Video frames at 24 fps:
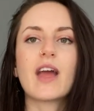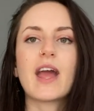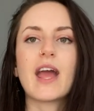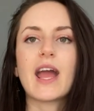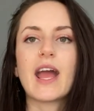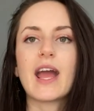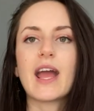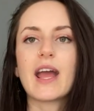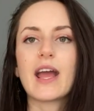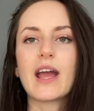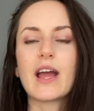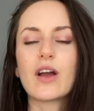
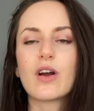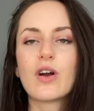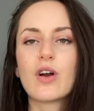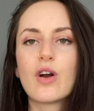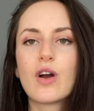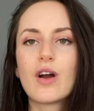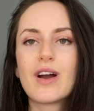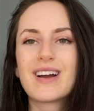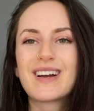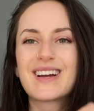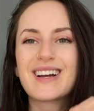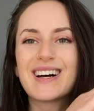a
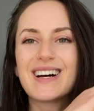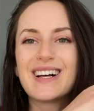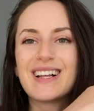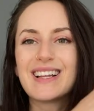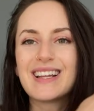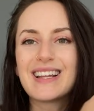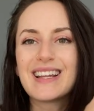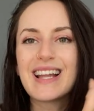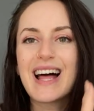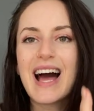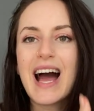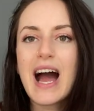
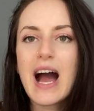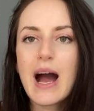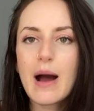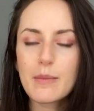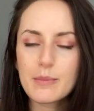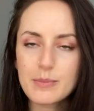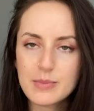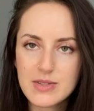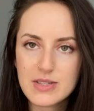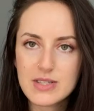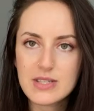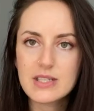
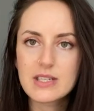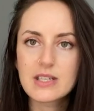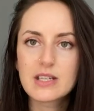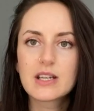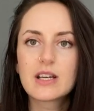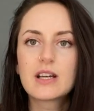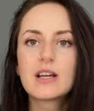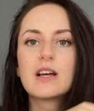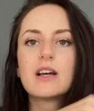collapsed,